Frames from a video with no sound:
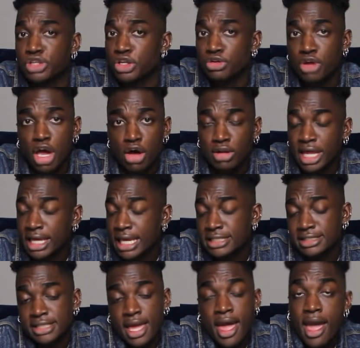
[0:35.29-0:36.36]
So, you know, like
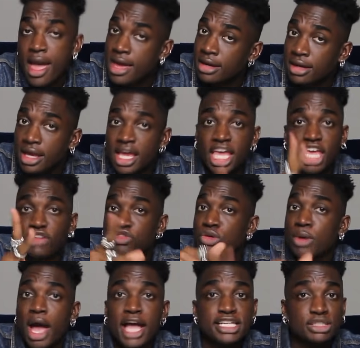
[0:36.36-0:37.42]
I said, if
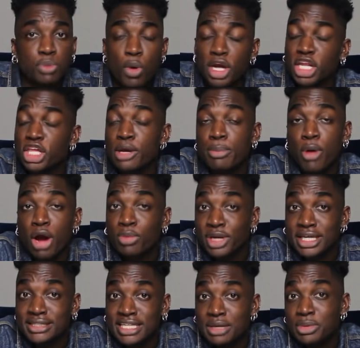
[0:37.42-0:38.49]
you guys want it, your boy
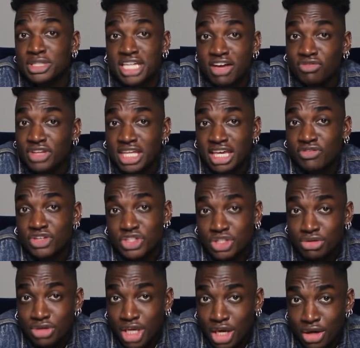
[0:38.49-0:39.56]
Rickey T will definitely give it
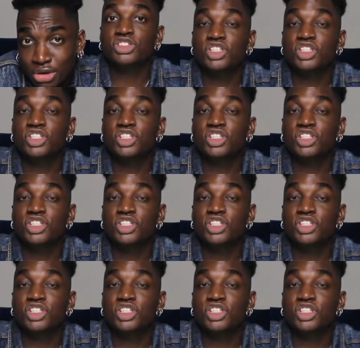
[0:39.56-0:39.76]
to you.